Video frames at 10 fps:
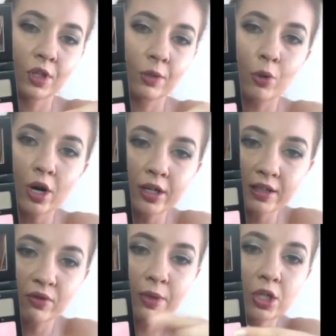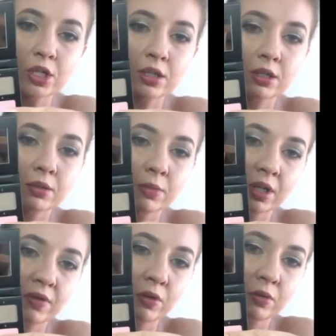the product information, but
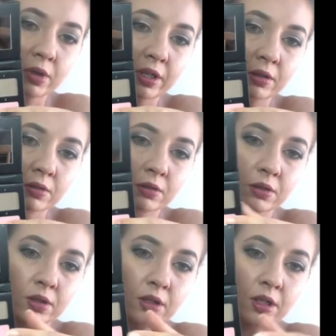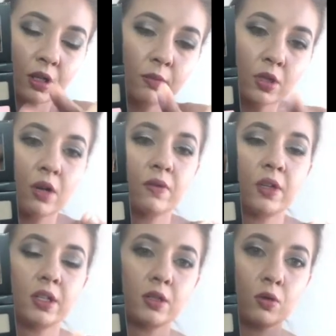if you like, it comes off
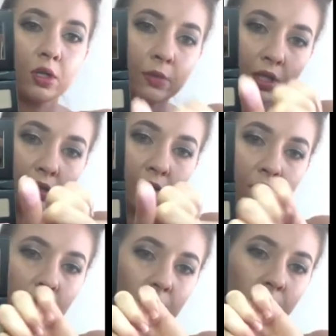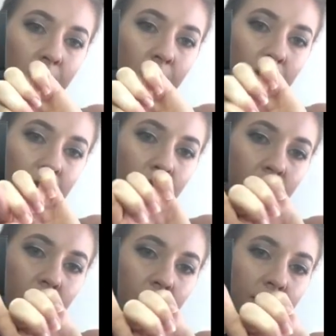like it's creamy.
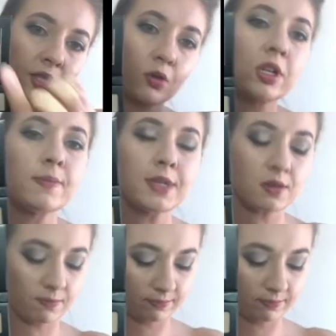It's creamy.